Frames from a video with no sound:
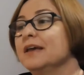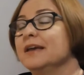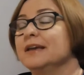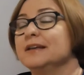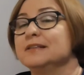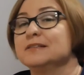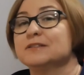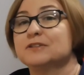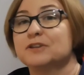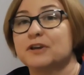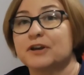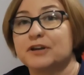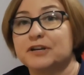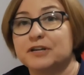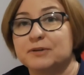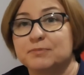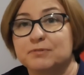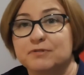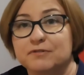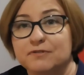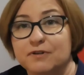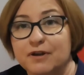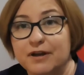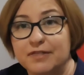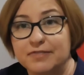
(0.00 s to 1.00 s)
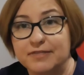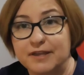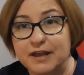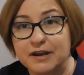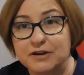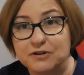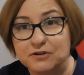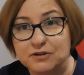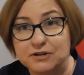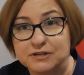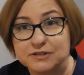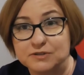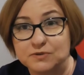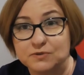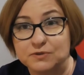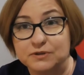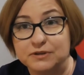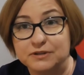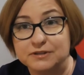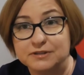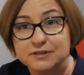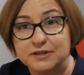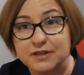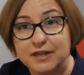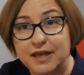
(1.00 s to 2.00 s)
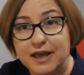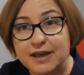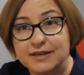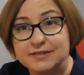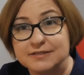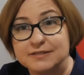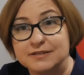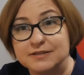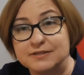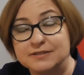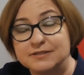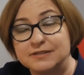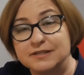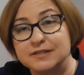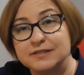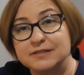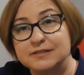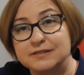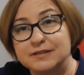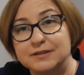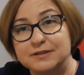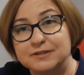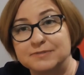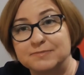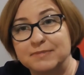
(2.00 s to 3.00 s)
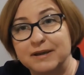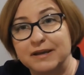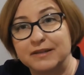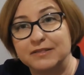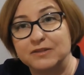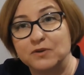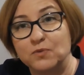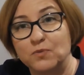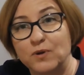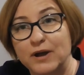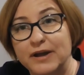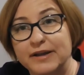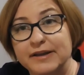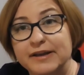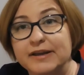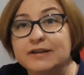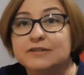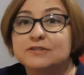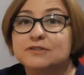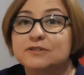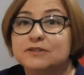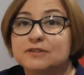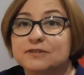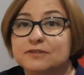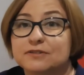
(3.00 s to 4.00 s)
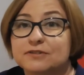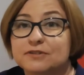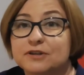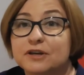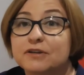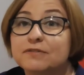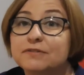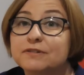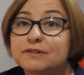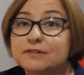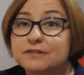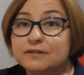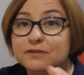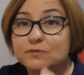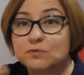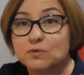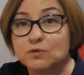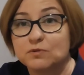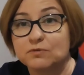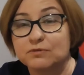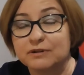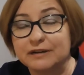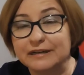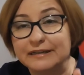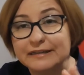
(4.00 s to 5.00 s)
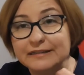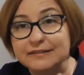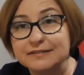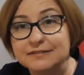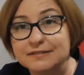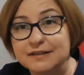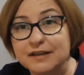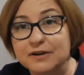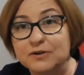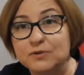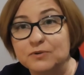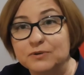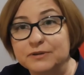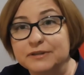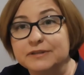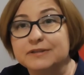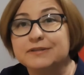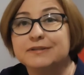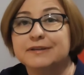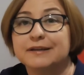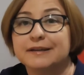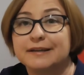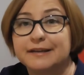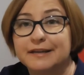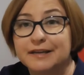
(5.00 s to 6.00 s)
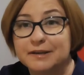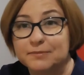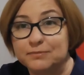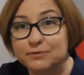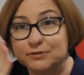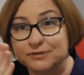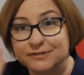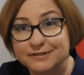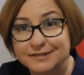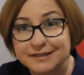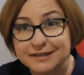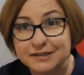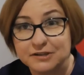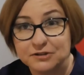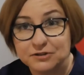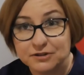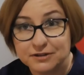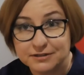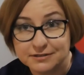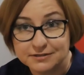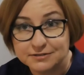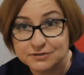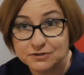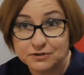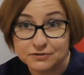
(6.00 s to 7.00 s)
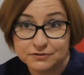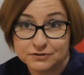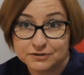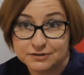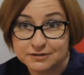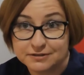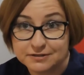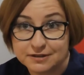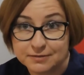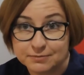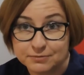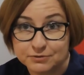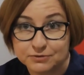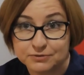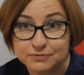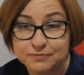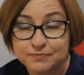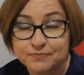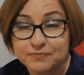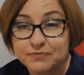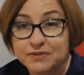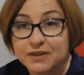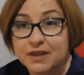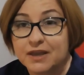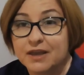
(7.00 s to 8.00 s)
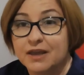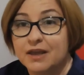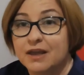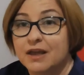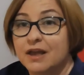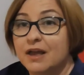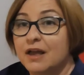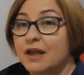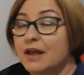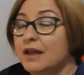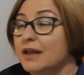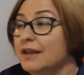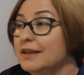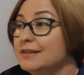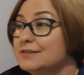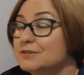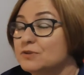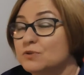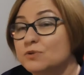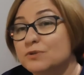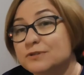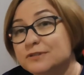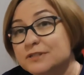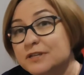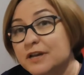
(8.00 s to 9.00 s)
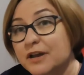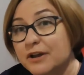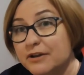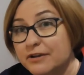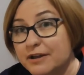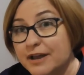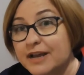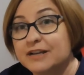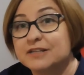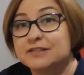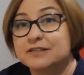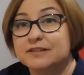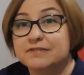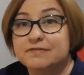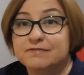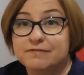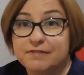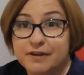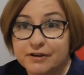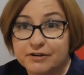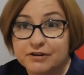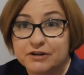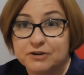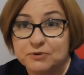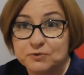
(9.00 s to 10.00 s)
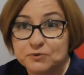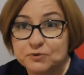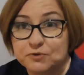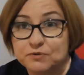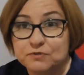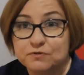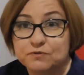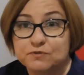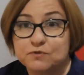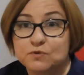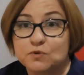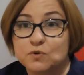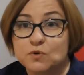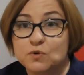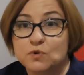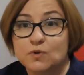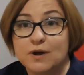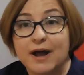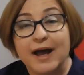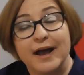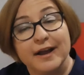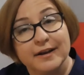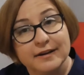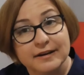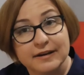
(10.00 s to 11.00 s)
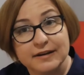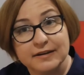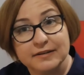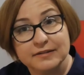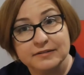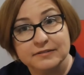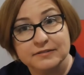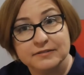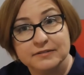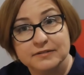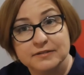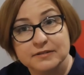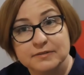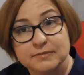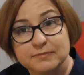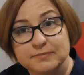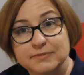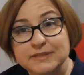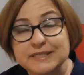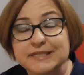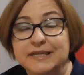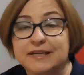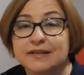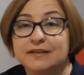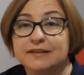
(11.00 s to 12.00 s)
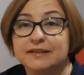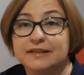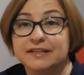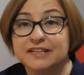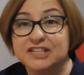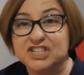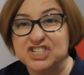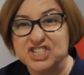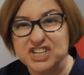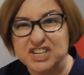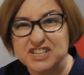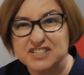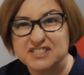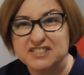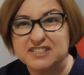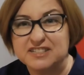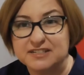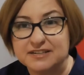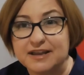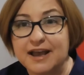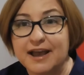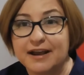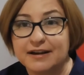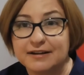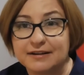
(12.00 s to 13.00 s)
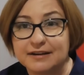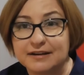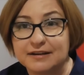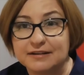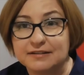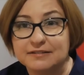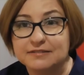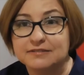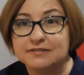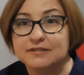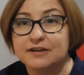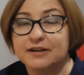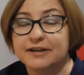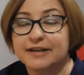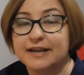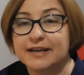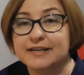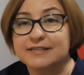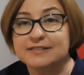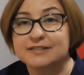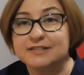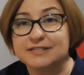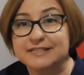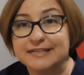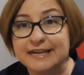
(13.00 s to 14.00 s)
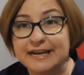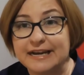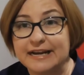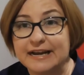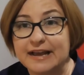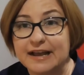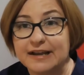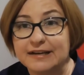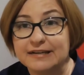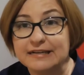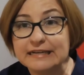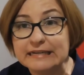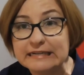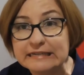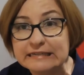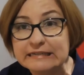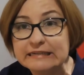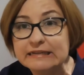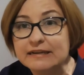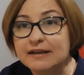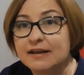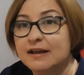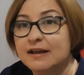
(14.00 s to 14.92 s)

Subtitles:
it's going to provide that nice oil. So as those skin cells make their way out into the surface, it will release that oil and keep your skin nice, soft and supple. It's also actually very good for acne, particularly congested acne. Okay, so teen acne.